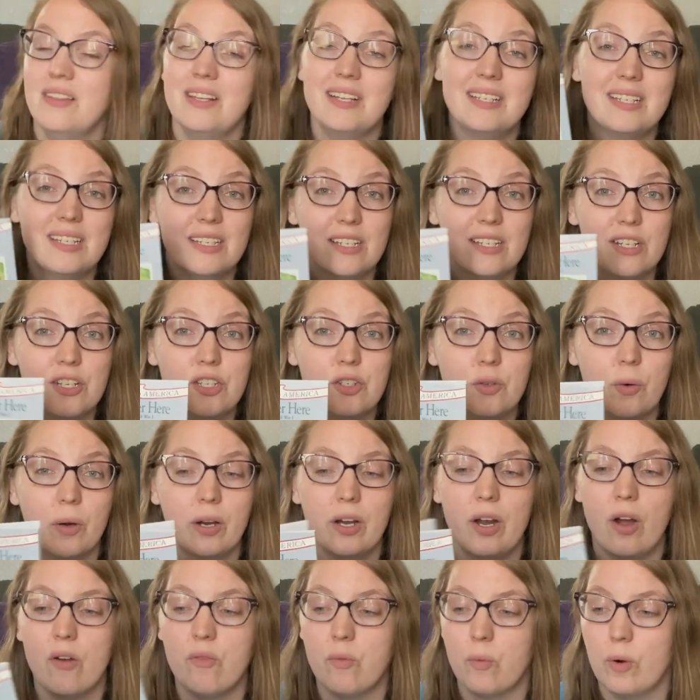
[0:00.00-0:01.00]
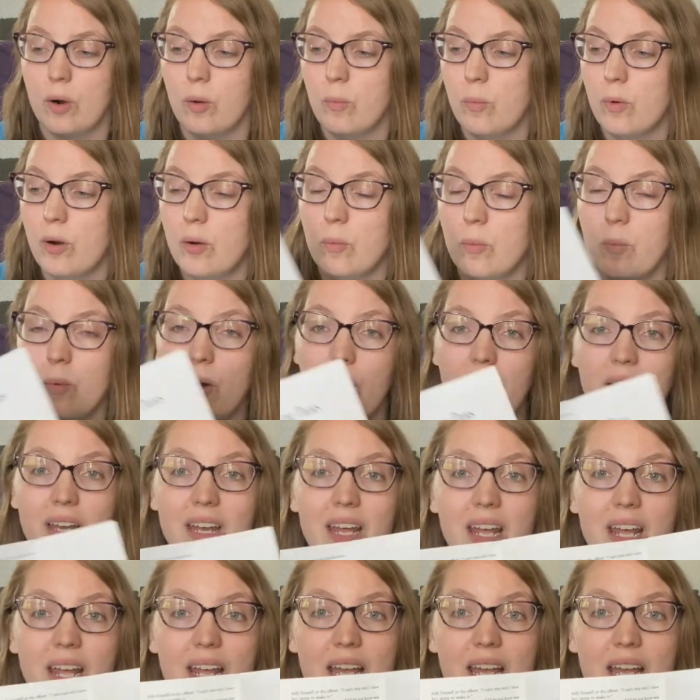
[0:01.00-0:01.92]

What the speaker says: This is a story of World War I.